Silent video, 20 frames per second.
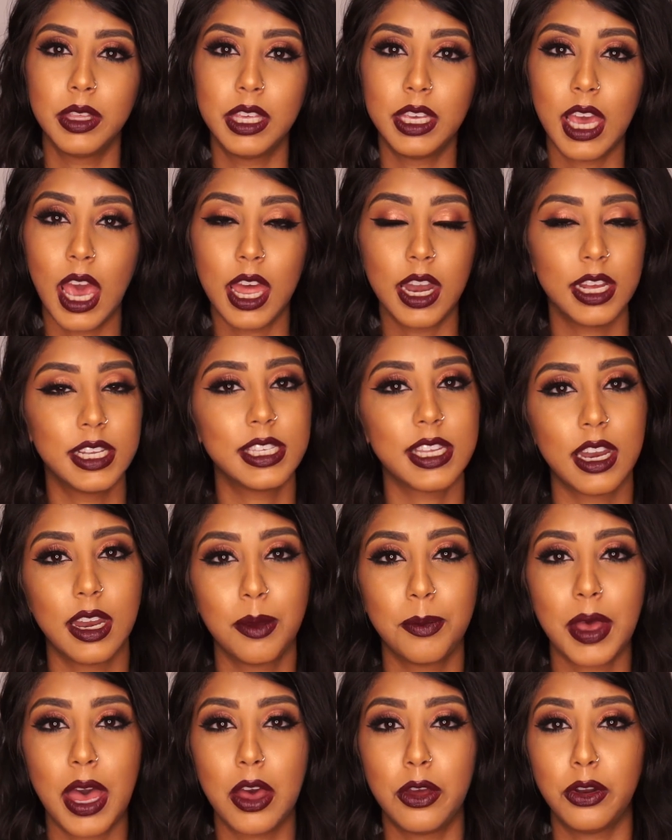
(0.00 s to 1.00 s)
Get a
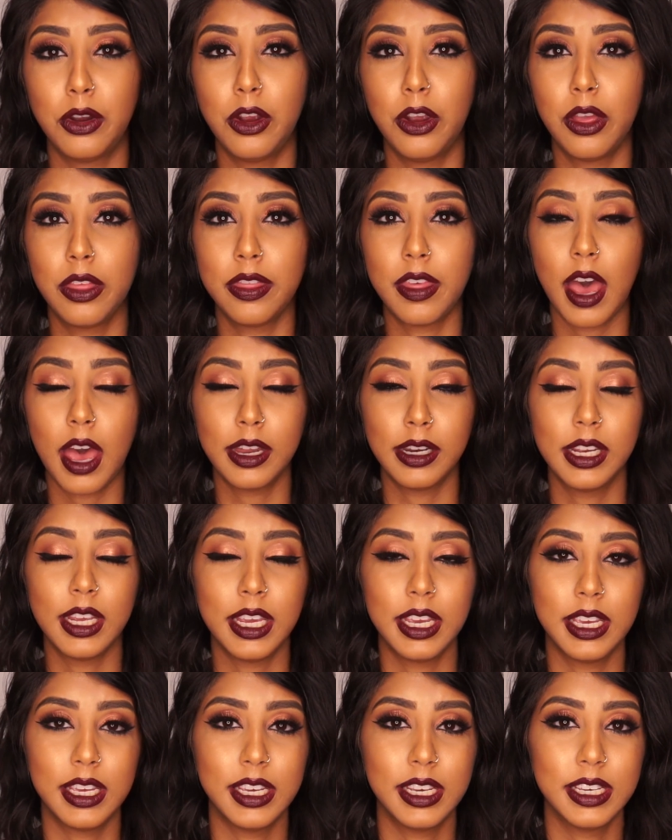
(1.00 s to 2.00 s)
setting powder that
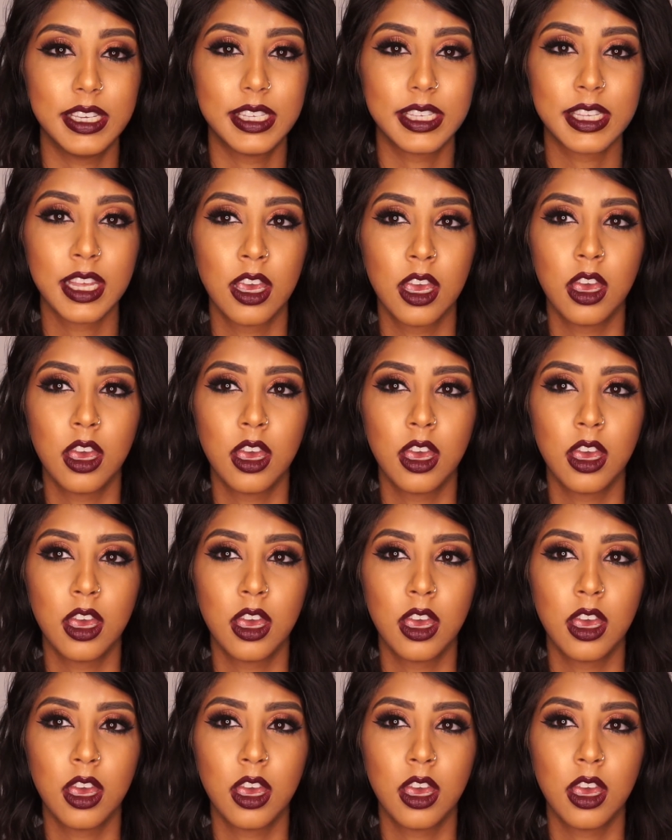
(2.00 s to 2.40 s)
is